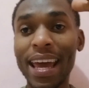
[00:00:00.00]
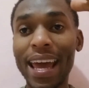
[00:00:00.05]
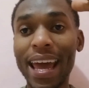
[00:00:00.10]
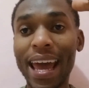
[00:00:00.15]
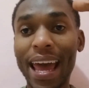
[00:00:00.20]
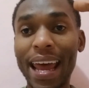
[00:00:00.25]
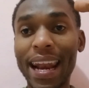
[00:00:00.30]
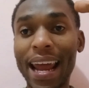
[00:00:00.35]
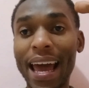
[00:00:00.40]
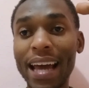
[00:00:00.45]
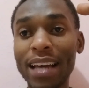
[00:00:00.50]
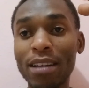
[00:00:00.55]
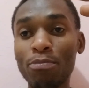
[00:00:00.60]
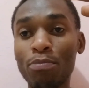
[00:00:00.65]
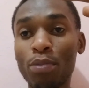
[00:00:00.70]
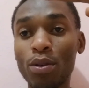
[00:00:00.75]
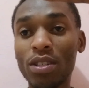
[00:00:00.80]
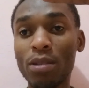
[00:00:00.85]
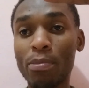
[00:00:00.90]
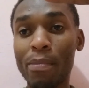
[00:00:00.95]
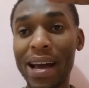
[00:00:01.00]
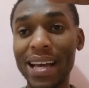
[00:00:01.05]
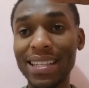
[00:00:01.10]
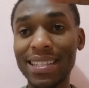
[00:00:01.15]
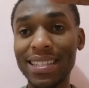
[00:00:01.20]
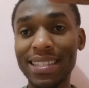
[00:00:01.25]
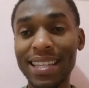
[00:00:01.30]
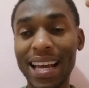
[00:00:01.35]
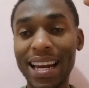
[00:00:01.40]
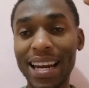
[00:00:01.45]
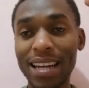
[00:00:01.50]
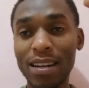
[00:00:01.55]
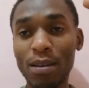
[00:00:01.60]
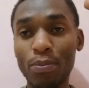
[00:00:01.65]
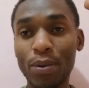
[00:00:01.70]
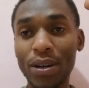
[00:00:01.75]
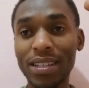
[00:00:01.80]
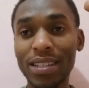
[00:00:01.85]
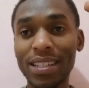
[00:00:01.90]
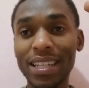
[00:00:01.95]
and I put my sell at
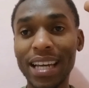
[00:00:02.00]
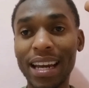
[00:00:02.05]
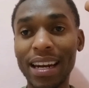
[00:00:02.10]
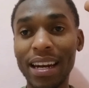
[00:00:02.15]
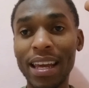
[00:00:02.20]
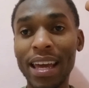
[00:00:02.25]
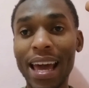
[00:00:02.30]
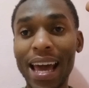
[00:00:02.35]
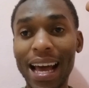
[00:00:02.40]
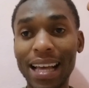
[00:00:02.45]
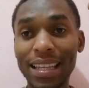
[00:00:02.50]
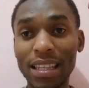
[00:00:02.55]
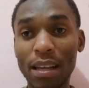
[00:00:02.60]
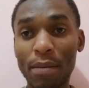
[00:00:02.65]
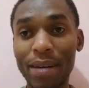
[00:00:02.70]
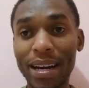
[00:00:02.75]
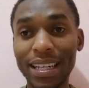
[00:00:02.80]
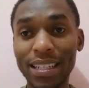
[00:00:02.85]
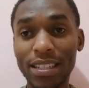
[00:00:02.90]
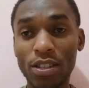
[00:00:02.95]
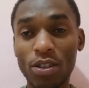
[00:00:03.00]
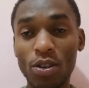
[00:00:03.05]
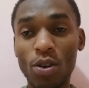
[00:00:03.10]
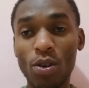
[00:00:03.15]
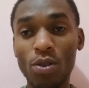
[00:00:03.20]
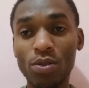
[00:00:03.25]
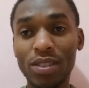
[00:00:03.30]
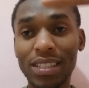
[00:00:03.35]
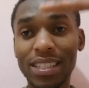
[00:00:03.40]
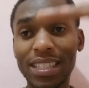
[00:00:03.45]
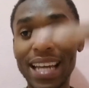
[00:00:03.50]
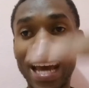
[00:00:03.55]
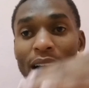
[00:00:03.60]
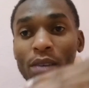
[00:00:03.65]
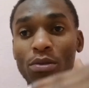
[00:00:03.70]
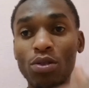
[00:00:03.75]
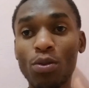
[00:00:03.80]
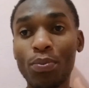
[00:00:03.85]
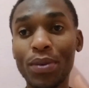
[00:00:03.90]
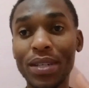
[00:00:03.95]
point 10 and the market goes
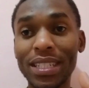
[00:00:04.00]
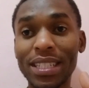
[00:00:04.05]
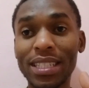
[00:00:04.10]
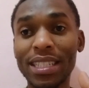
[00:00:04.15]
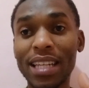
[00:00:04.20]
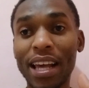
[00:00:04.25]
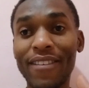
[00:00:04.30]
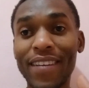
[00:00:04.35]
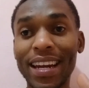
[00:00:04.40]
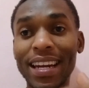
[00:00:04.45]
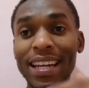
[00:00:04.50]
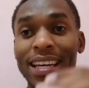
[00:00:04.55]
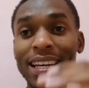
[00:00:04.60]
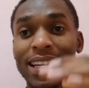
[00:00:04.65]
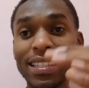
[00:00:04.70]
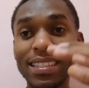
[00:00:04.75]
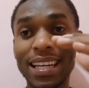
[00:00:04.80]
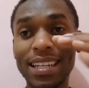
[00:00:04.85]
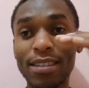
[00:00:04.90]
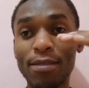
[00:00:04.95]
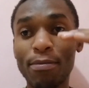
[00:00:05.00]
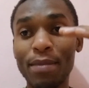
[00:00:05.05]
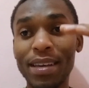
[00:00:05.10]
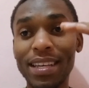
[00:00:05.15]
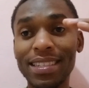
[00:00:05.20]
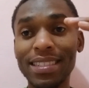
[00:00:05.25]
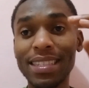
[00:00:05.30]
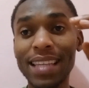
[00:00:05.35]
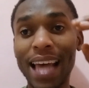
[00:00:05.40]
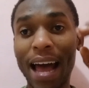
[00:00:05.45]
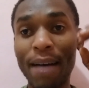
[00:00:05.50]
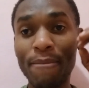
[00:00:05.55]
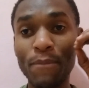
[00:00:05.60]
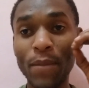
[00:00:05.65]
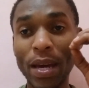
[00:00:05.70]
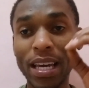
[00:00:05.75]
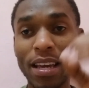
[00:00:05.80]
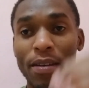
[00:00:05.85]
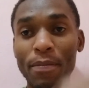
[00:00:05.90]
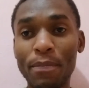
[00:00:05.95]
down to point 7, that means I'm
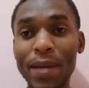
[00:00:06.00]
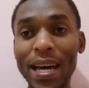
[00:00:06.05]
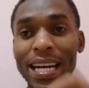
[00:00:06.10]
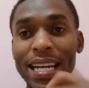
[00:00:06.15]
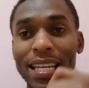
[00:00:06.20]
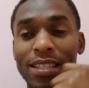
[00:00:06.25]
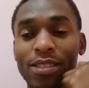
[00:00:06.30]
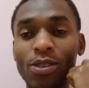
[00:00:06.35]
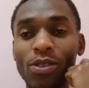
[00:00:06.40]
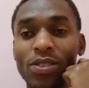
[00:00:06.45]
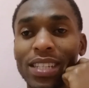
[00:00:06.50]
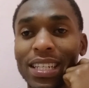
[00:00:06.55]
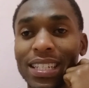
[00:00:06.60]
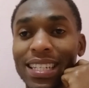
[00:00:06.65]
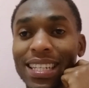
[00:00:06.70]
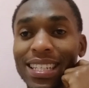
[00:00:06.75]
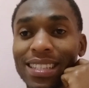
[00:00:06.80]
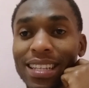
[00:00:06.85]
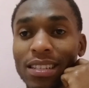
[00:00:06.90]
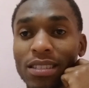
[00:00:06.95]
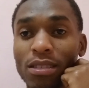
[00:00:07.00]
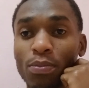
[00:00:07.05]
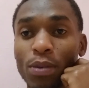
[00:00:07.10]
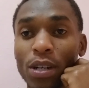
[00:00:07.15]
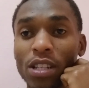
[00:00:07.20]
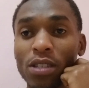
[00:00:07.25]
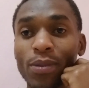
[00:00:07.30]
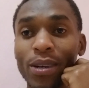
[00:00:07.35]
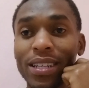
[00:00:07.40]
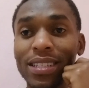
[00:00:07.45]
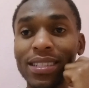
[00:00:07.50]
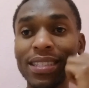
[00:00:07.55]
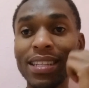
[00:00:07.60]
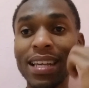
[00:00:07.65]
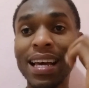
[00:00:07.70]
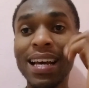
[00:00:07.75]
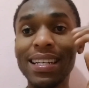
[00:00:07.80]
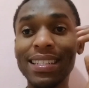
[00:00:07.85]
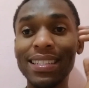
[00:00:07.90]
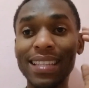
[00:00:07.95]
making money. So the distance principle is
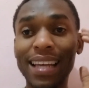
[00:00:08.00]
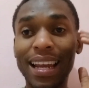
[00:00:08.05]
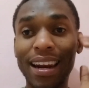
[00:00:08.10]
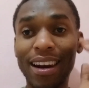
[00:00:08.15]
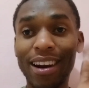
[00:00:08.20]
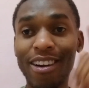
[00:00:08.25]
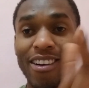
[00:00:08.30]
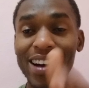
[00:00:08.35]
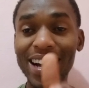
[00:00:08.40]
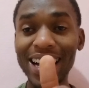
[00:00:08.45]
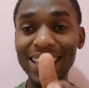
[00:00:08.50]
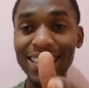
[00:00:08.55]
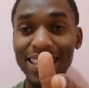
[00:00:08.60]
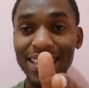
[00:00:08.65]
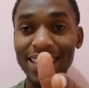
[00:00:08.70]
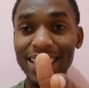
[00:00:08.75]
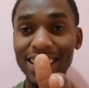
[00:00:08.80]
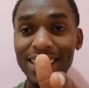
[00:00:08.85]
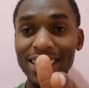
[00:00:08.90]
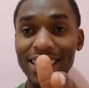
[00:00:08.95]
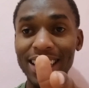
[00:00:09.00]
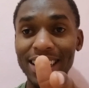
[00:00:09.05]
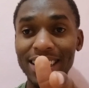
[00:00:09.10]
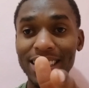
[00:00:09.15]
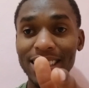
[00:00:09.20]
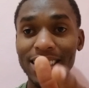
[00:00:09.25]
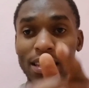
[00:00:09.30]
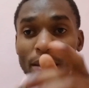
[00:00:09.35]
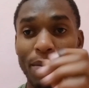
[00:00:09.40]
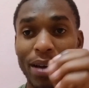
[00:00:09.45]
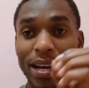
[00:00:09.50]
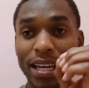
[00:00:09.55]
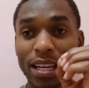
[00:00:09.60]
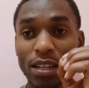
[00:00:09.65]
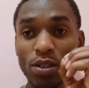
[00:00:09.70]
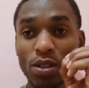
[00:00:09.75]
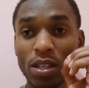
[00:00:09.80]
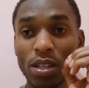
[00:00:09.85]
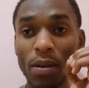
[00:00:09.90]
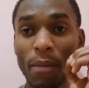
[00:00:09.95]
the longer the distance the
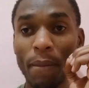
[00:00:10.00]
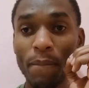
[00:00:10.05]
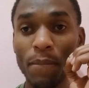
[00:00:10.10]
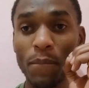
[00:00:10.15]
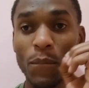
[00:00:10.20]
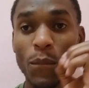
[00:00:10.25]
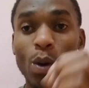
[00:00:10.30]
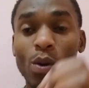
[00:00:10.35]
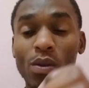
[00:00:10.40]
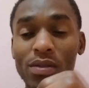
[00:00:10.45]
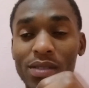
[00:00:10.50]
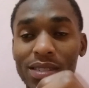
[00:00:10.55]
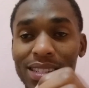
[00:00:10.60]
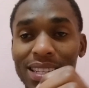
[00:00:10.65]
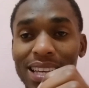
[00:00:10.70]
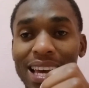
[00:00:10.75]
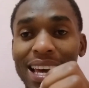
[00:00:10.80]
market moves,